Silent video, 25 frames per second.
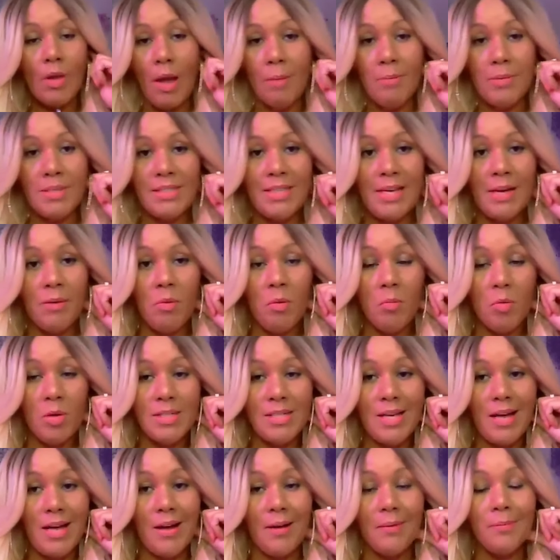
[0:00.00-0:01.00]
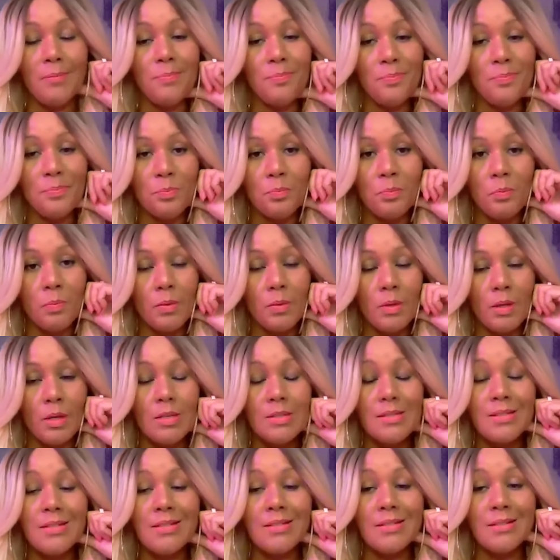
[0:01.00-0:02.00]
I'm going to say it one more time.
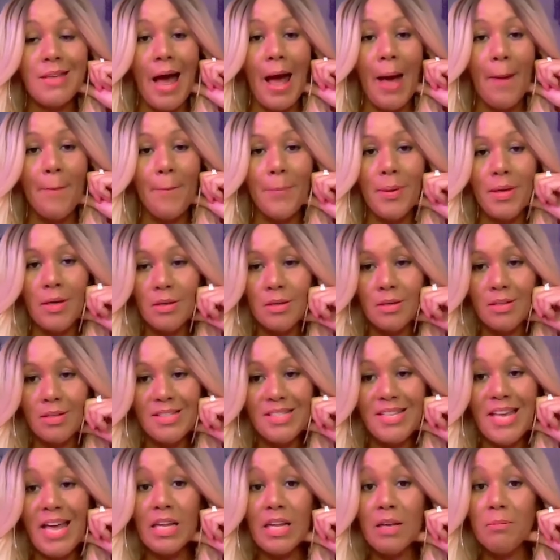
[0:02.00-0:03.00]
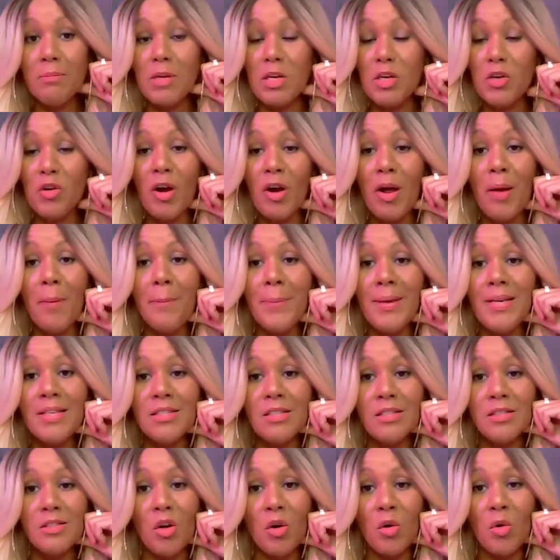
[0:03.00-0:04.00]
Stop telling me you're a
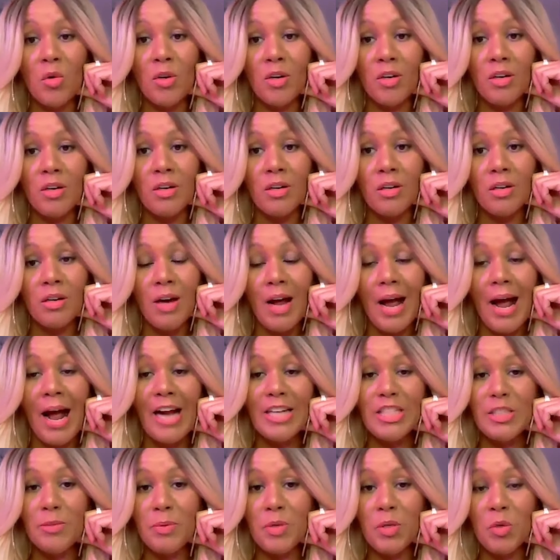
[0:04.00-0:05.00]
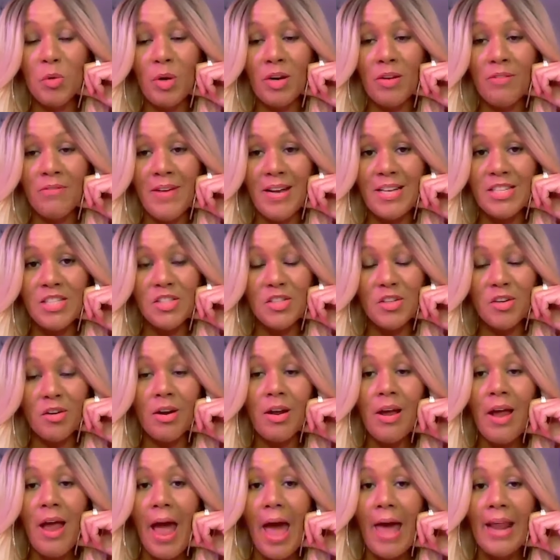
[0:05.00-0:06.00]
business owner, entrepreneur,
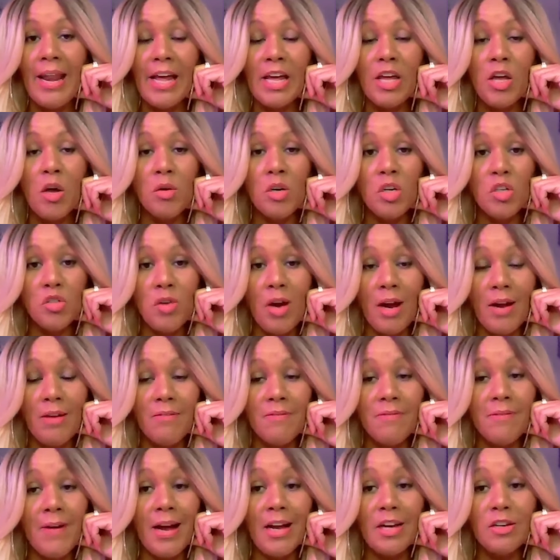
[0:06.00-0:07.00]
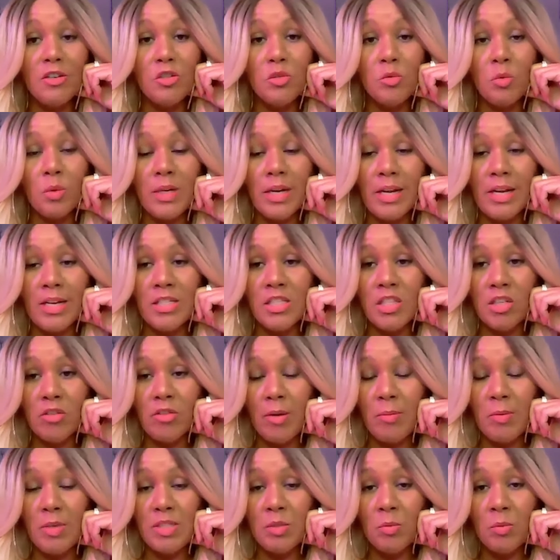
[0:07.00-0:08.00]
investor, and I go to try and find you on
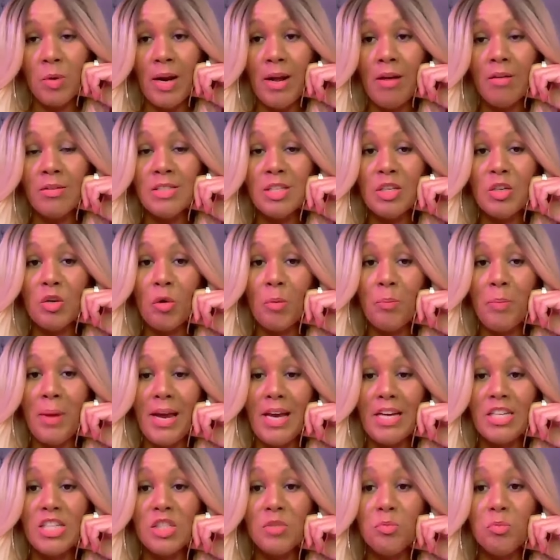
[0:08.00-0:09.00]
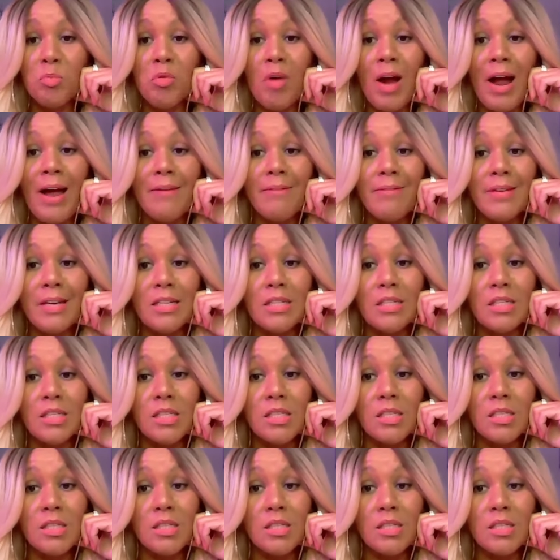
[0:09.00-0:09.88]
Instagram or somewhere else and your page is private.